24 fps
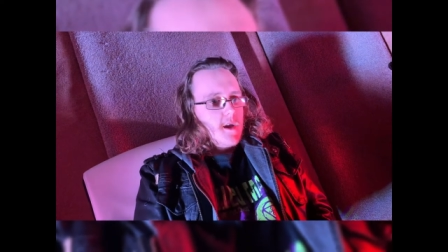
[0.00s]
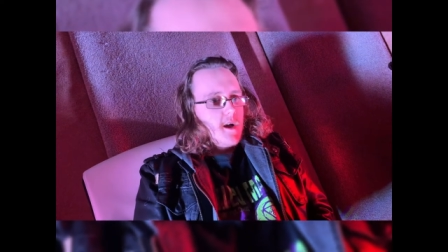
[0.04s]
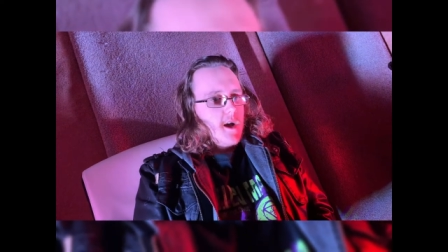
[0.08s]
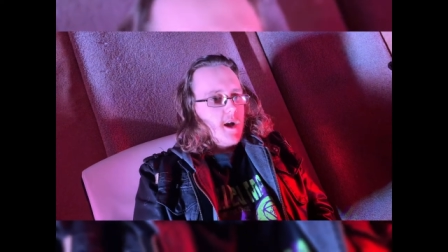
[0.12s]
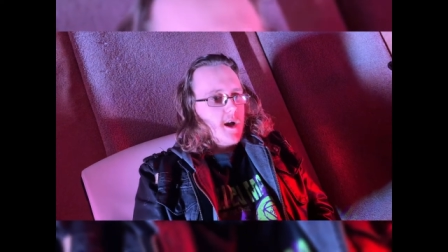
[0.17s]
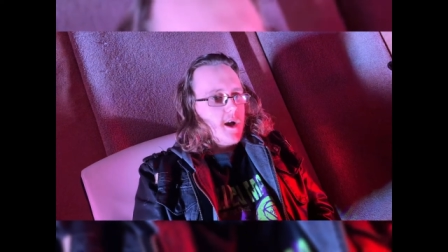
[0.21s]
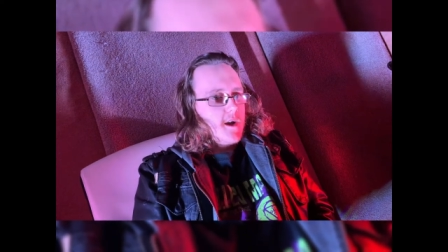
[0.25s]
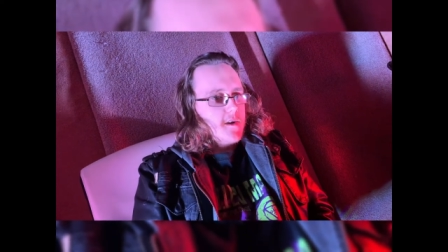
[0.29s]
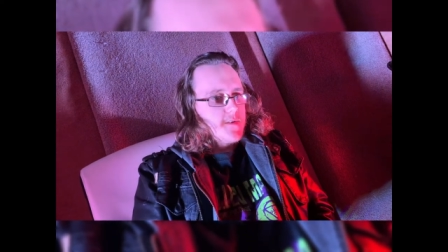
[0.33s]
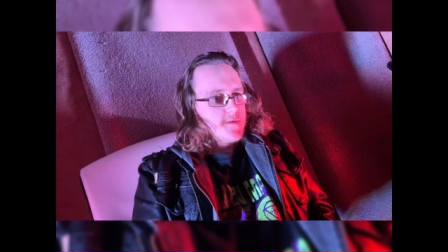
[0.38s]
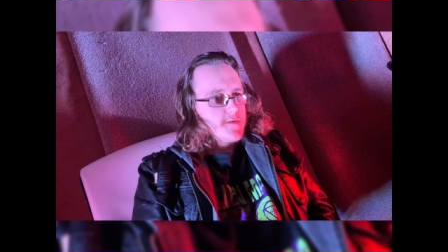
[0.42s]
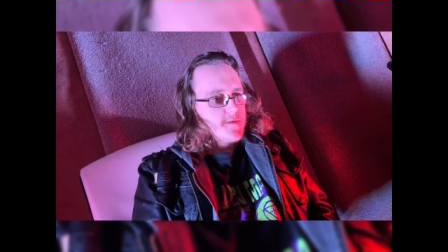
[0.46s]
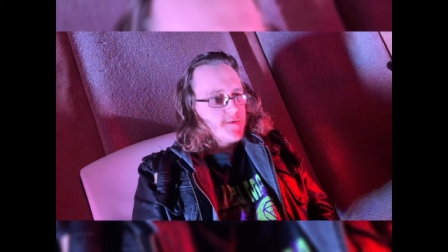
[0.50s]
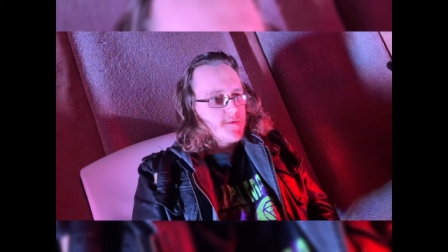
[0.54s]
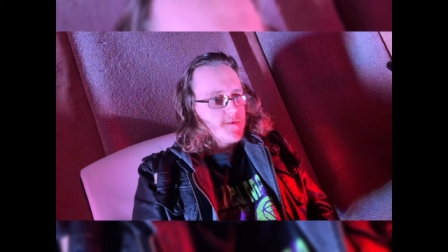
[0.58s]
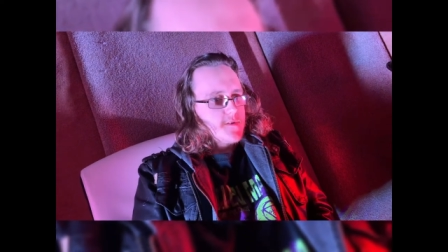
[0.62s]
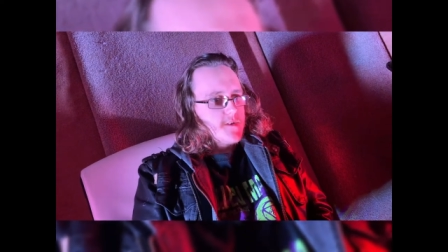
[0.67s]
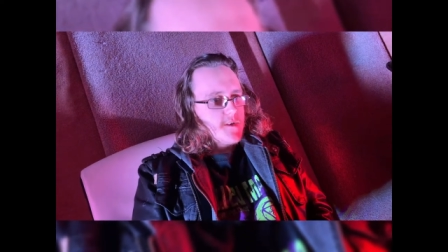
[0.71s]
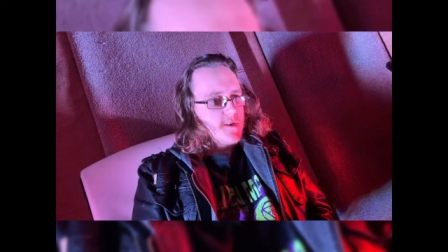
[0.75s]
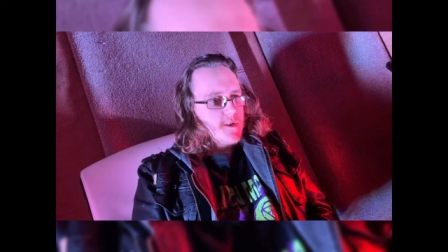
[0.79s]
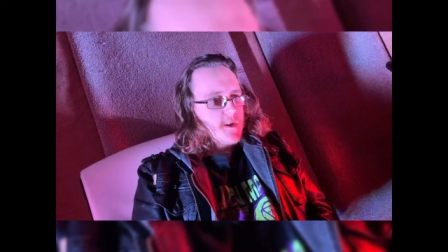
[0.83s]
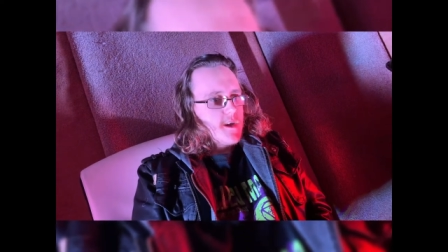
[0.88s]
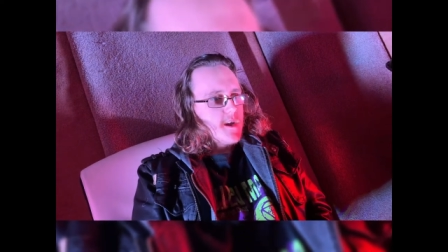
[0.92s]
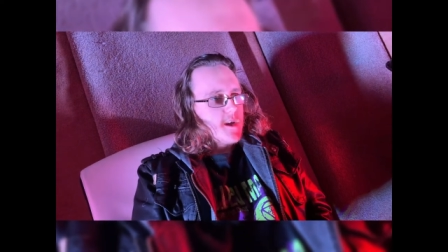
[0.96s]
And
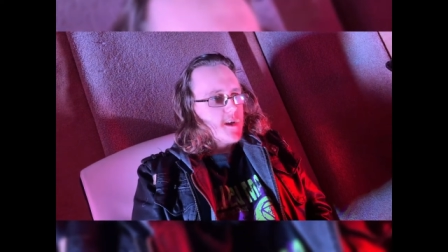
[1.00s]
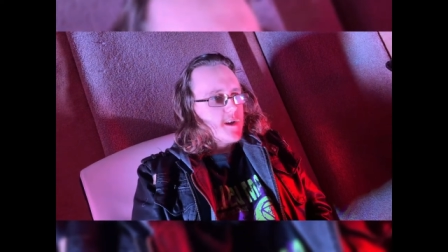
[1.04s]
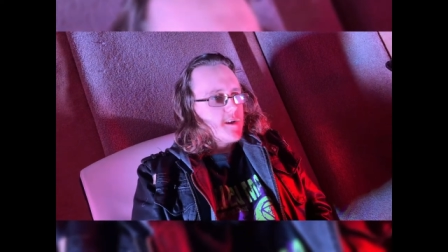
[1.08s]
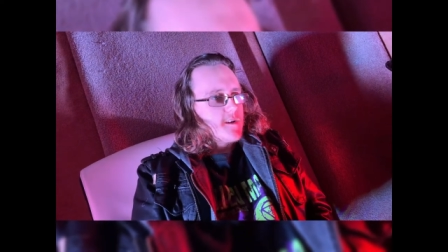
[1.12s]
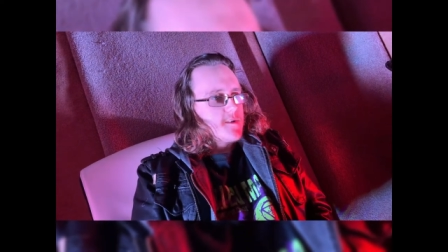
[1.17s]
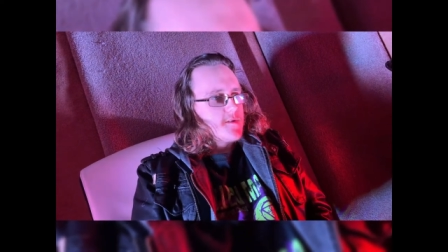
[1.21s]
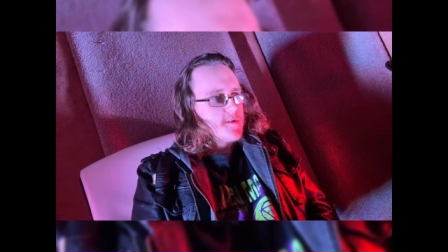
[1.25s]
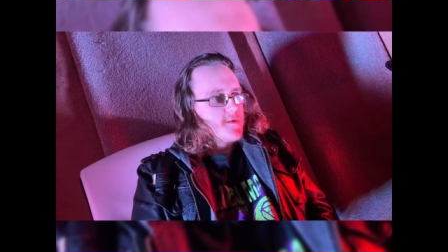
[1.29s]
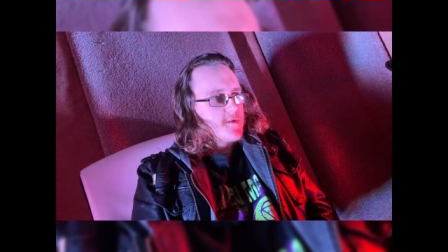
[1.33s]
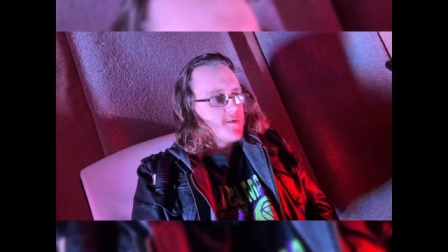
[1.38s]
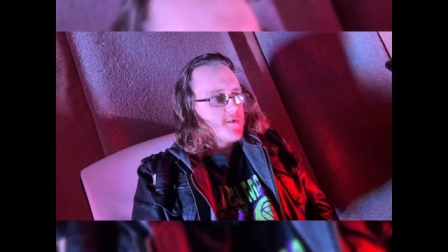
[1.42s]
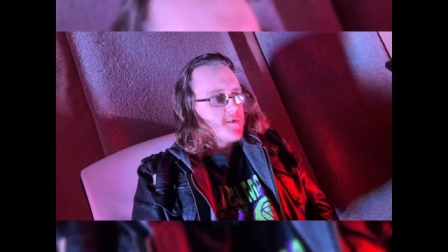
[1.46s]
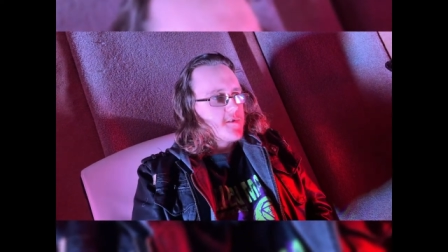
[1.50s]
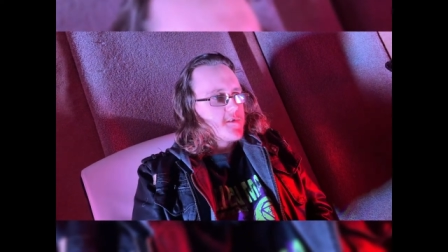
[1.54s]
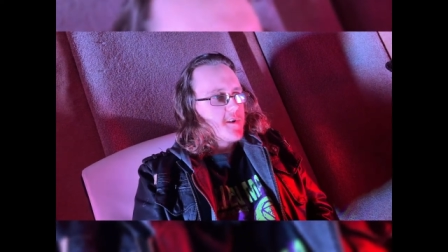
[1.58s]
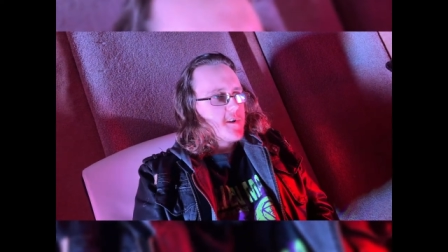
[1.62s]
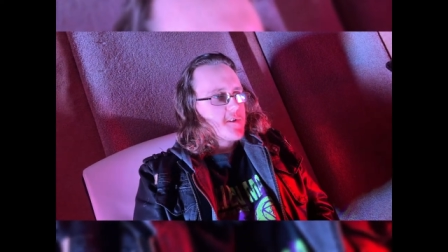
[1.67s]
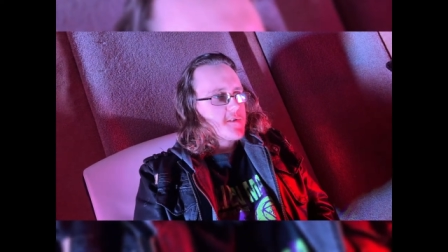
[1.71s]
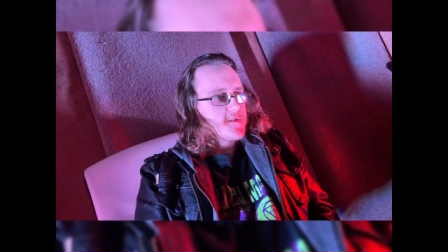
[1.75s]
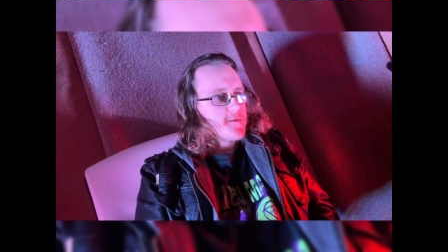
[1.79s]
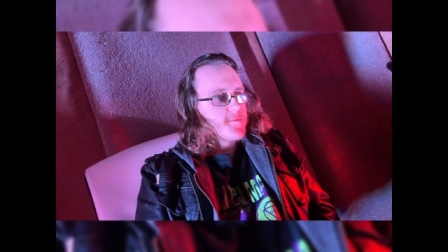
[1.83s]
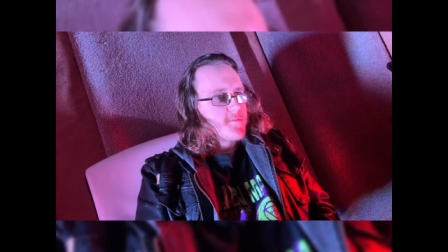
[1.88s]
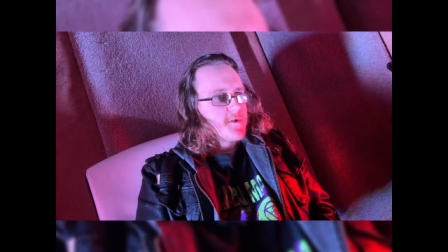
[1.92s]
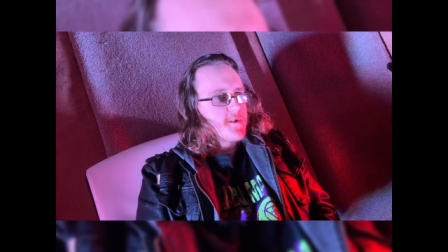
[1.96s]
yeah, the
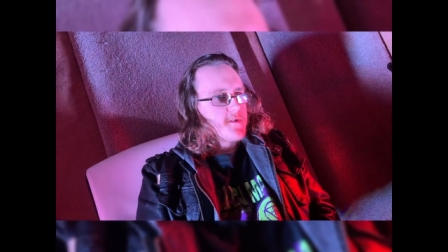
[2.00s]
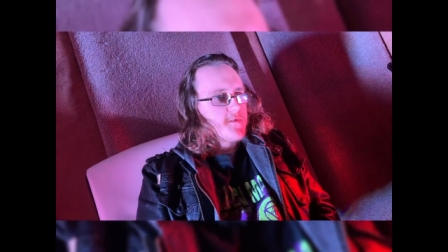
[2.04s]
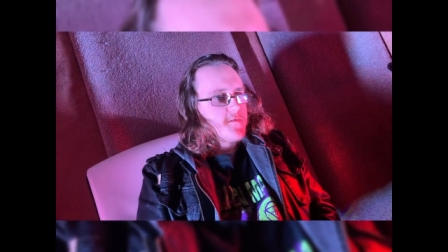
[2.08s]
chance to play